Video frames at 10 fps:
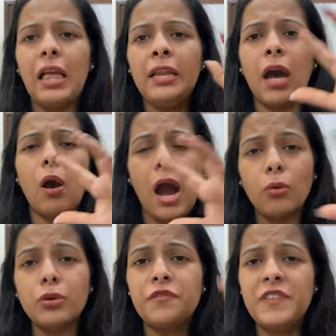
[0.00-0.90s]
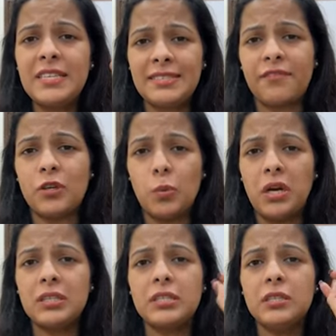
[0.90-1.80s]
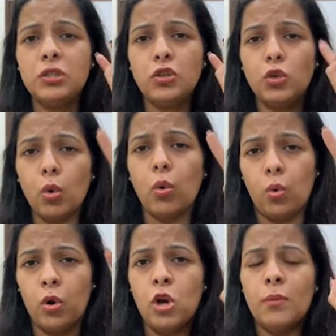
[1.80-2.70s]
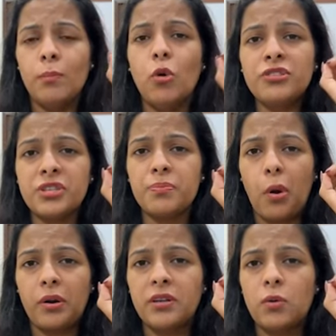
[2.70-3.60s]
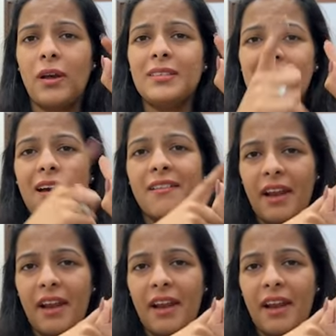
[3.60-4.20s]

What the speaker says: Now, out of these seven works, the two most important ones are